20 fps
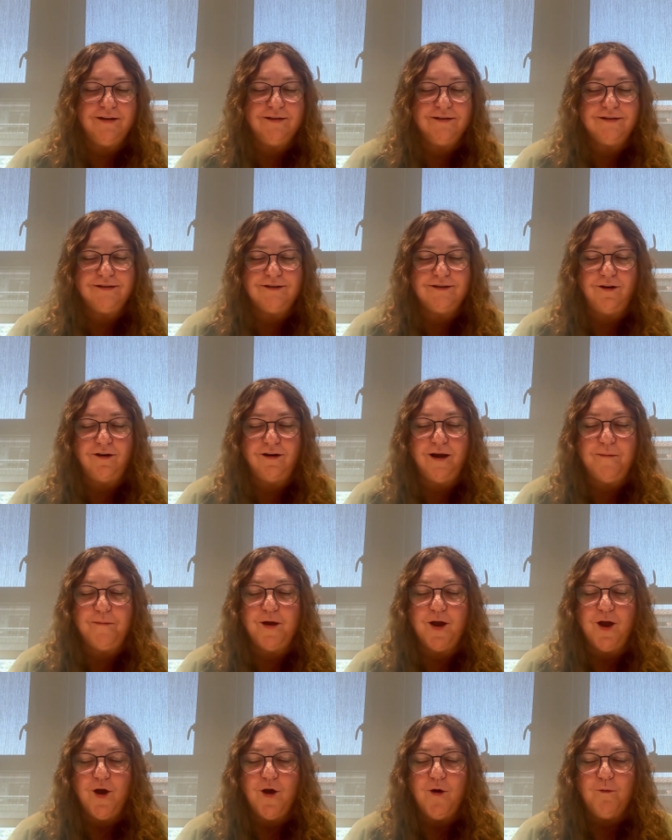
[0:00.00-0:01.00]
a
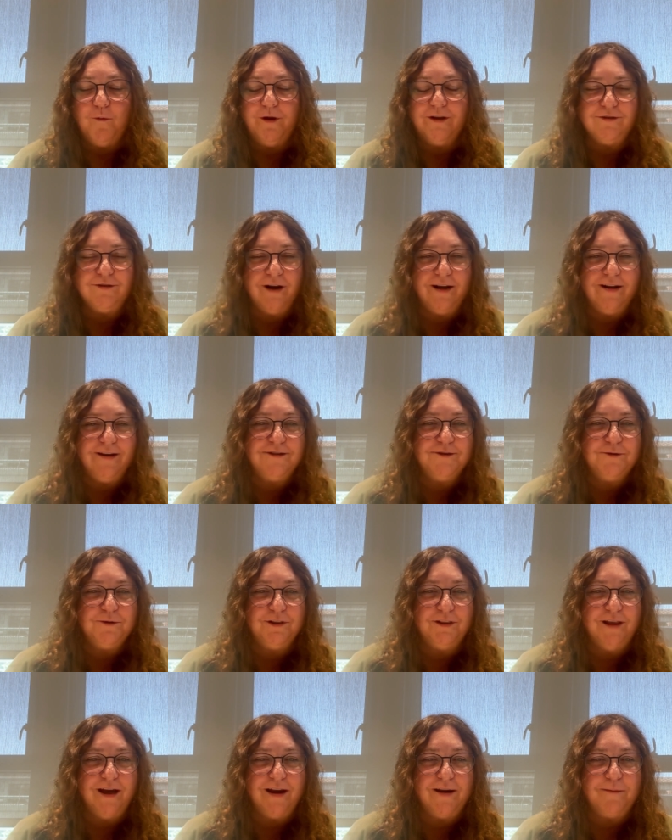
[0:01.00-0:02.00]
startup, we try to
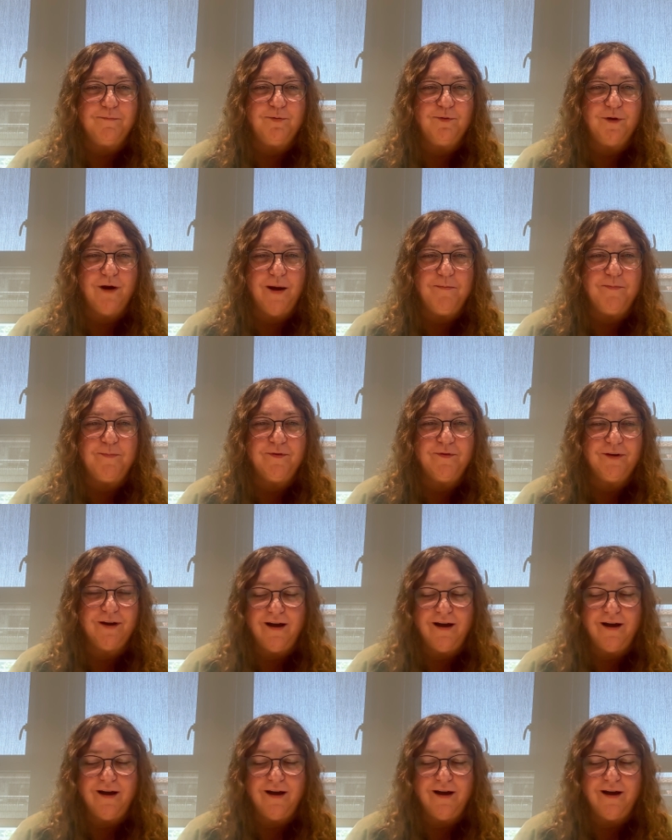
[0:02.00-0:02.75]
do a lot of prep